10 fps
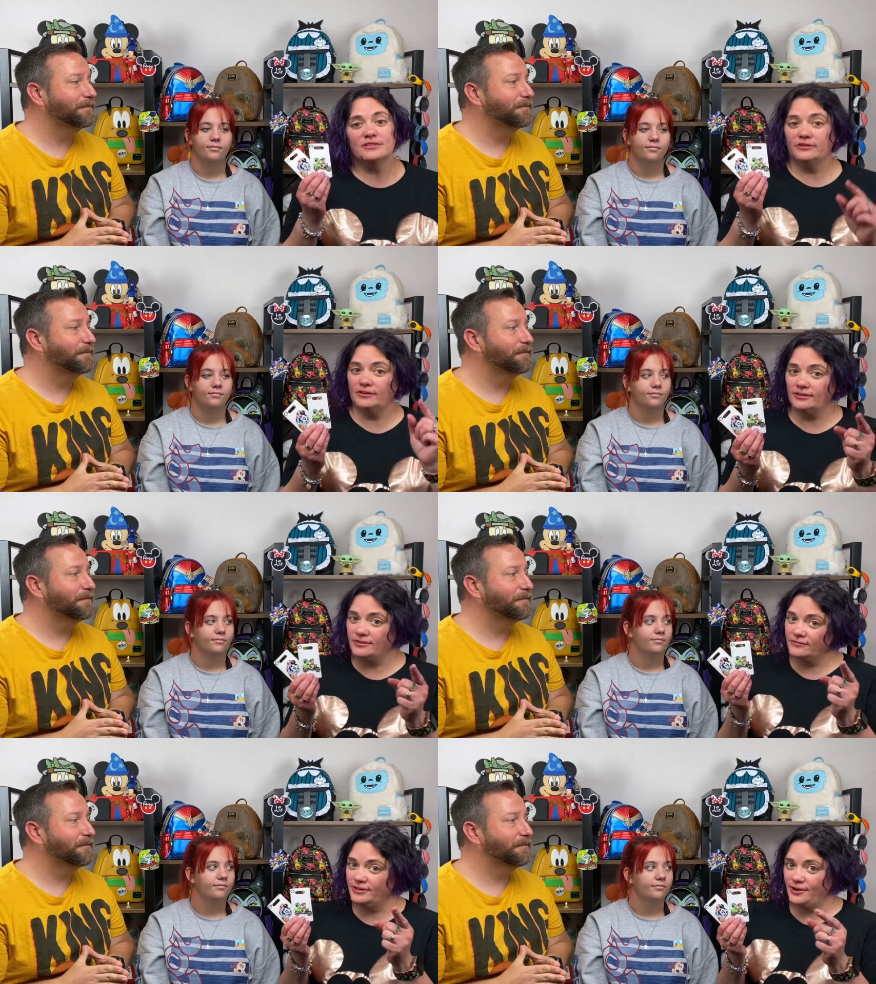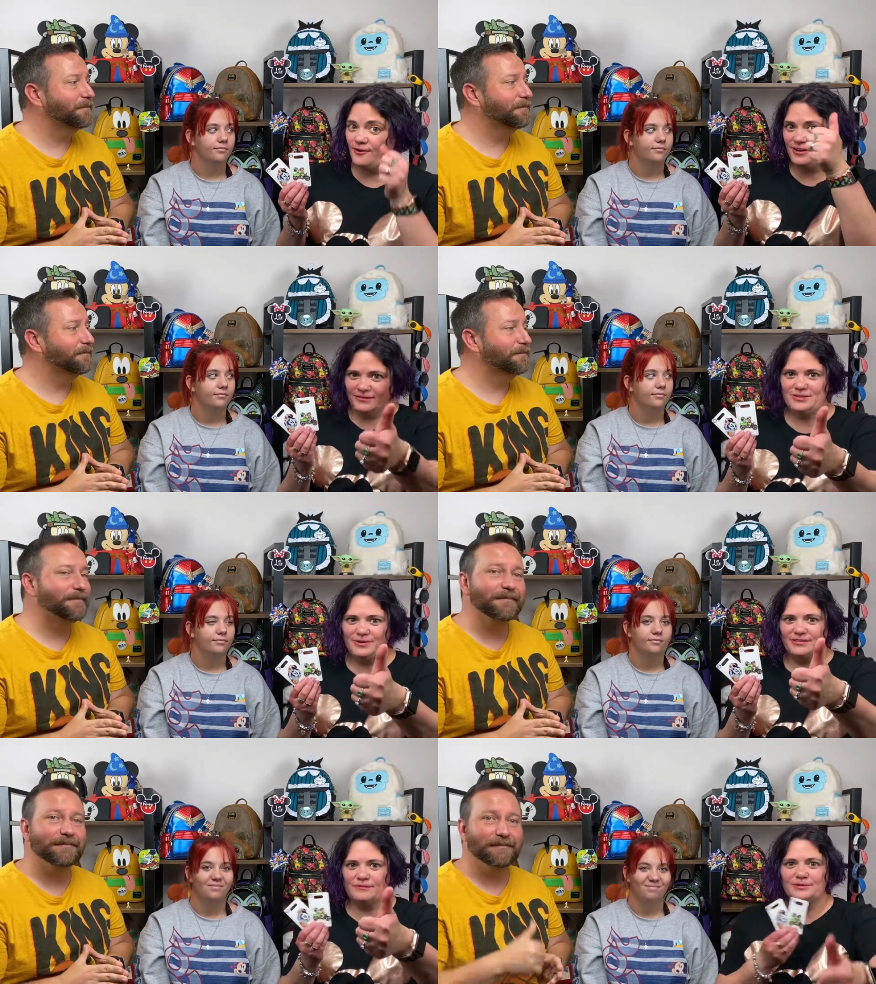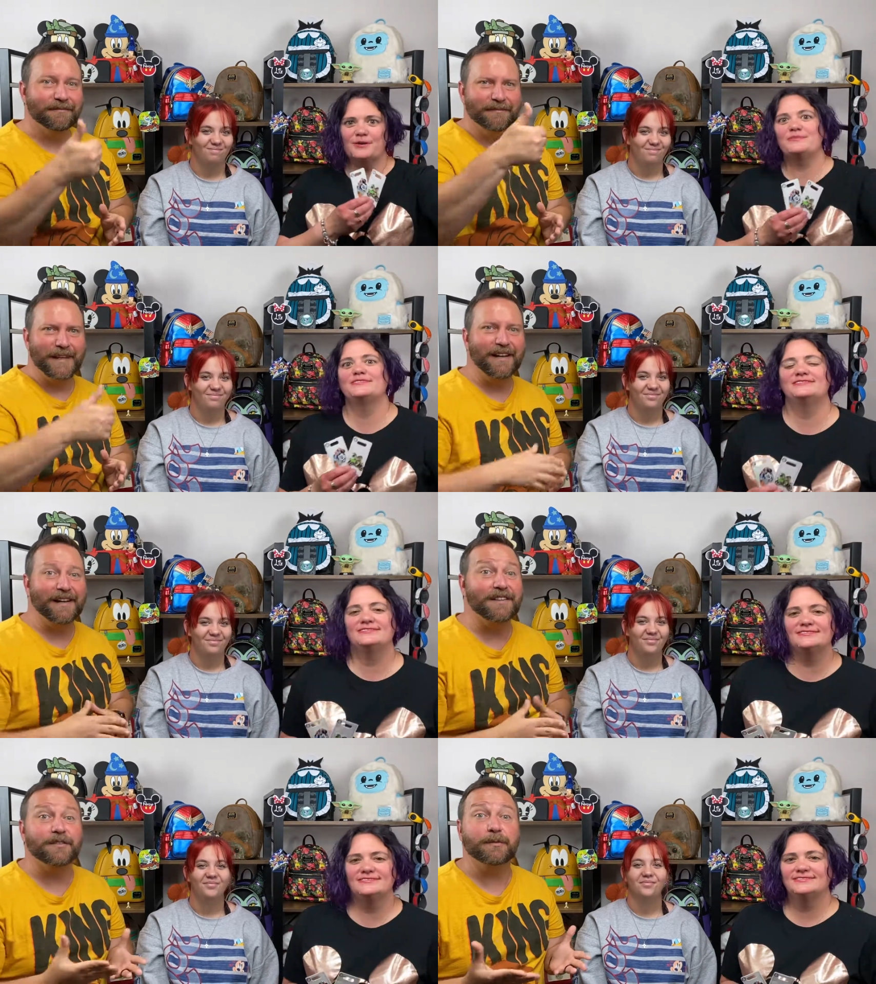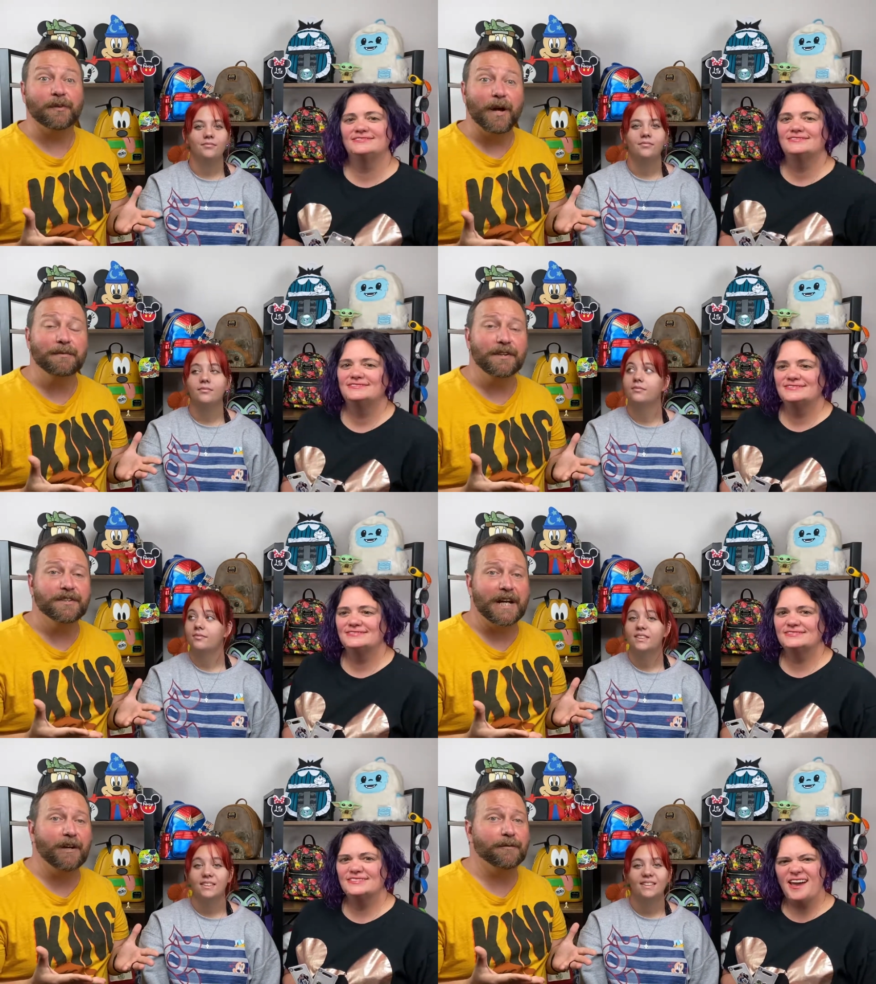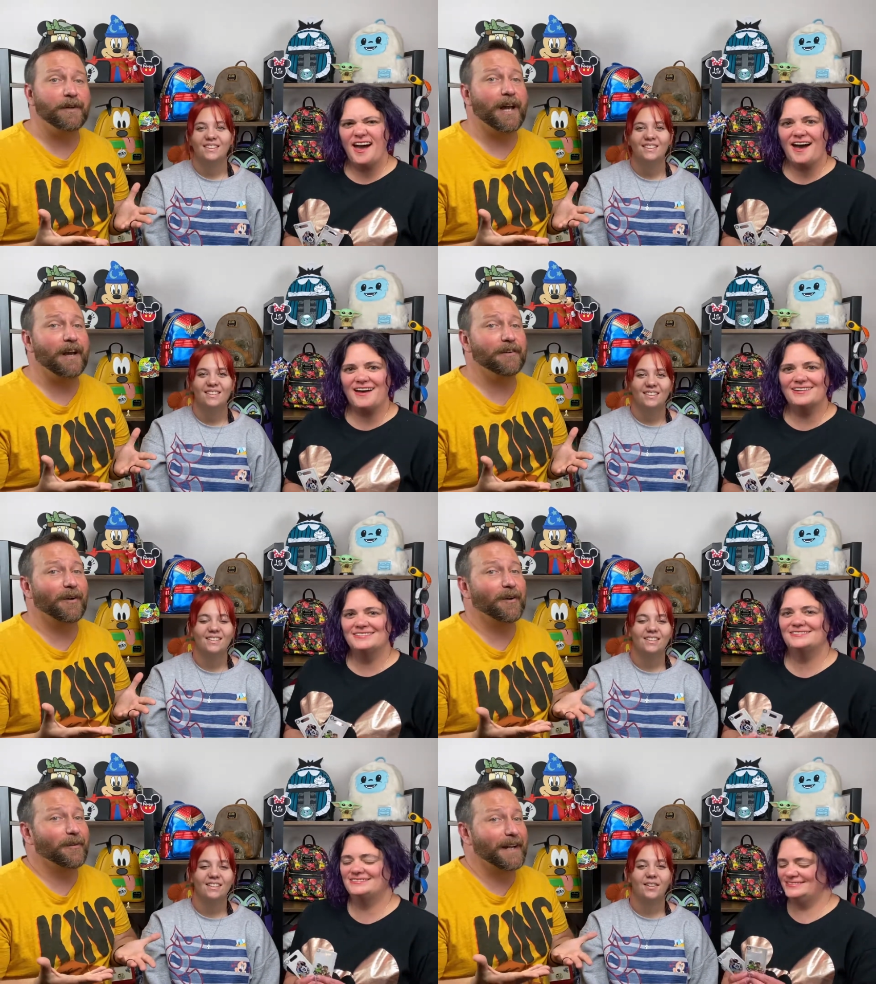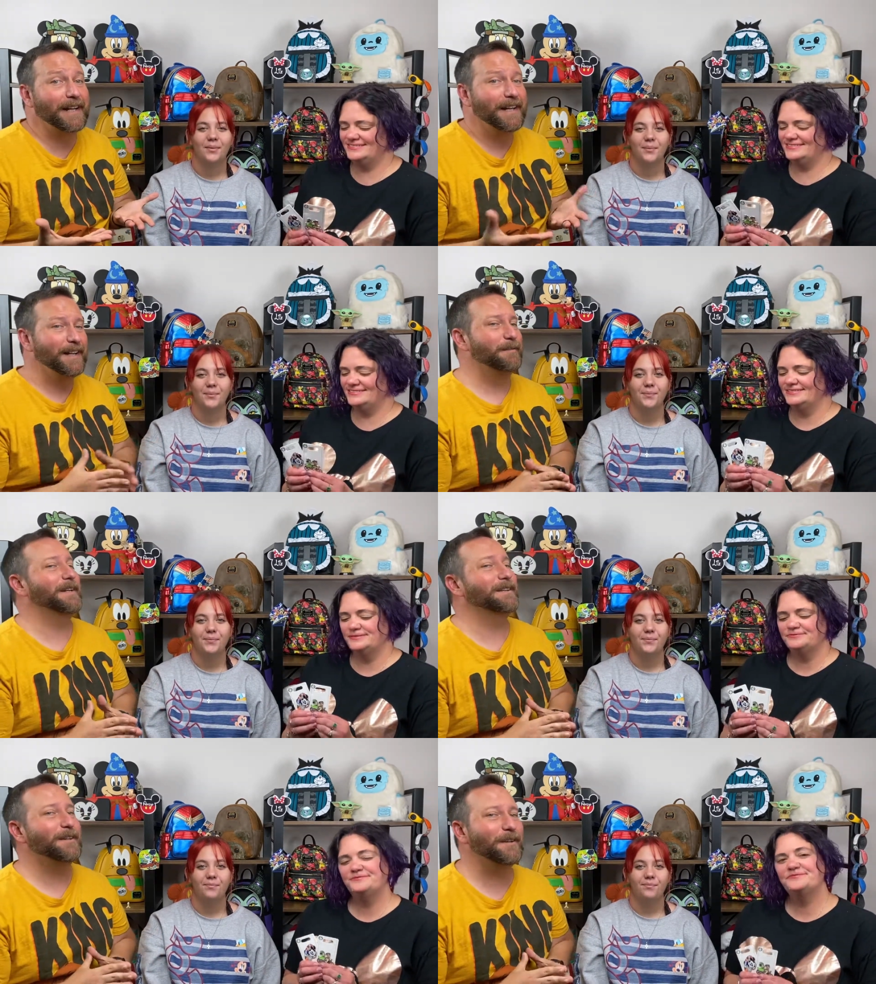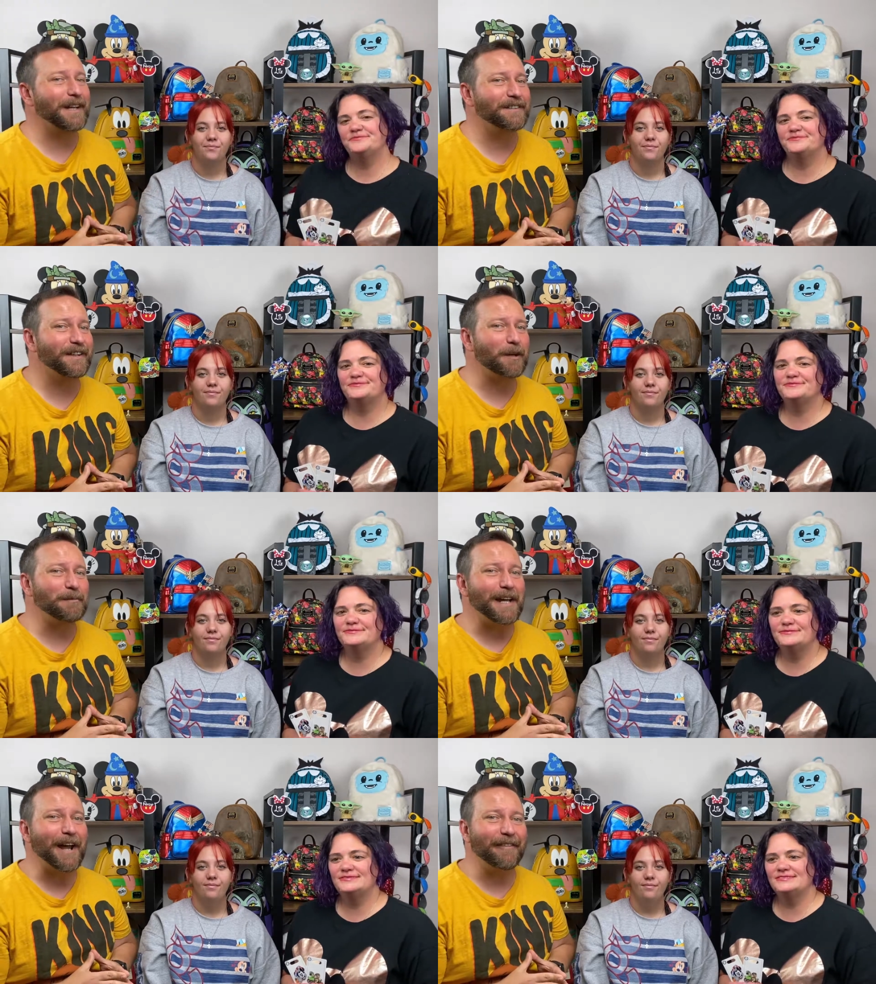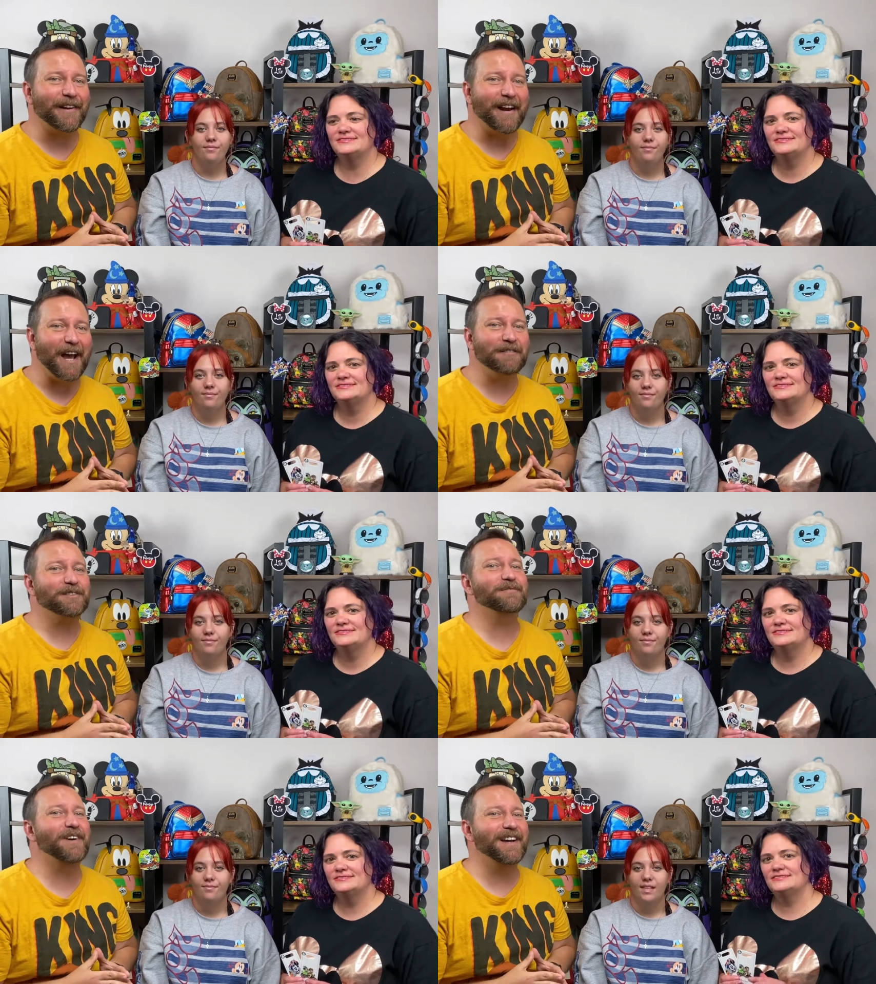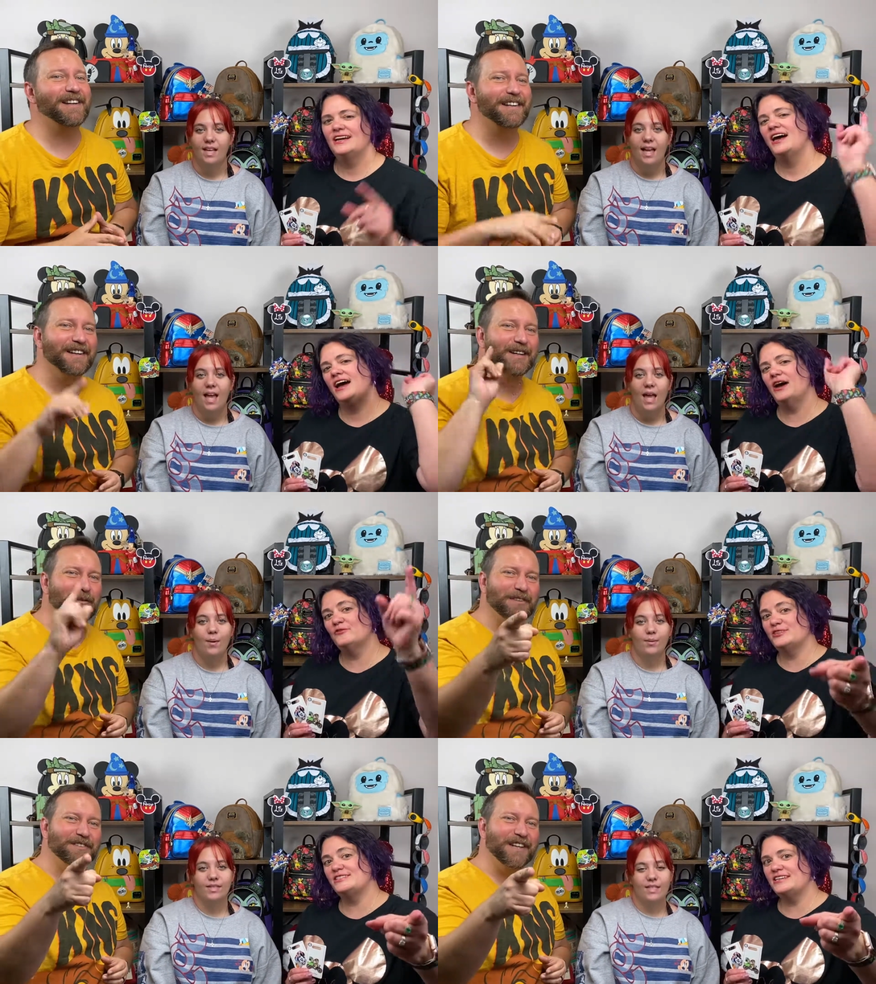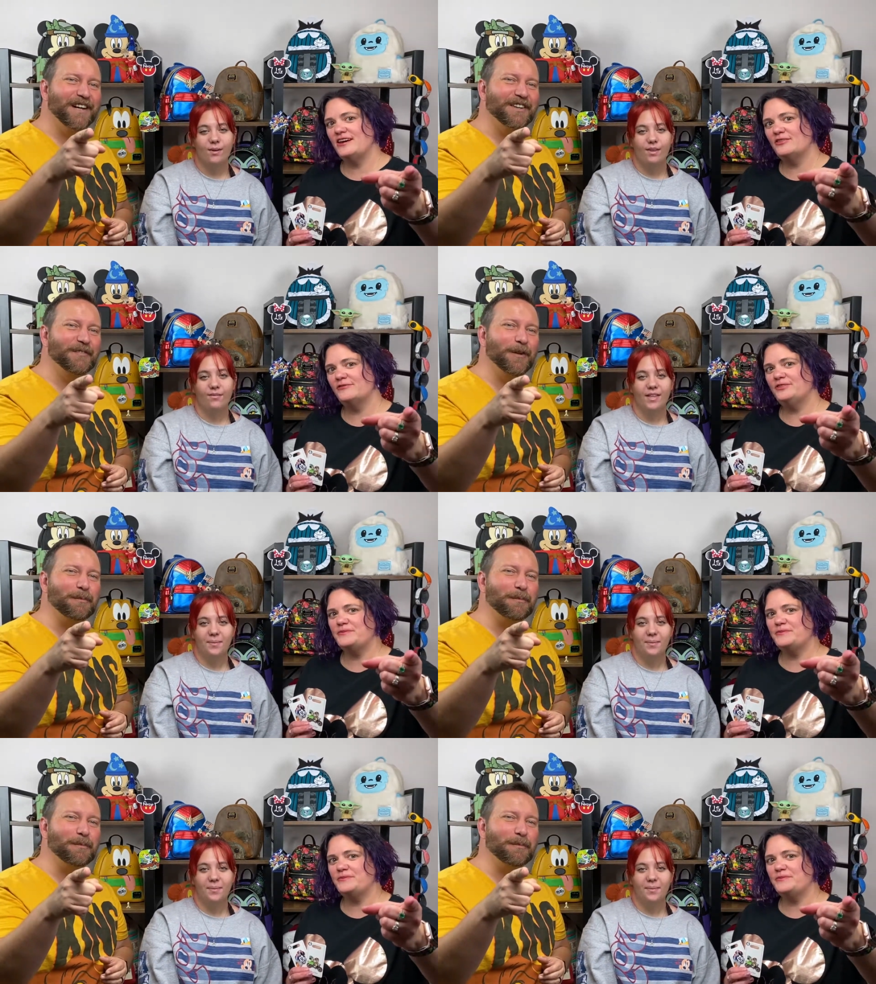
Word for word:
Speaker 1: if you liked the video, give us a big thumbs up.
Speaker 2: Yeah, and subscribe to the channel yeah. if you haven't already. But until next time, get out there, have some fun, and, and
Speaker 1: we'll, we'll see you on, on the flip, flip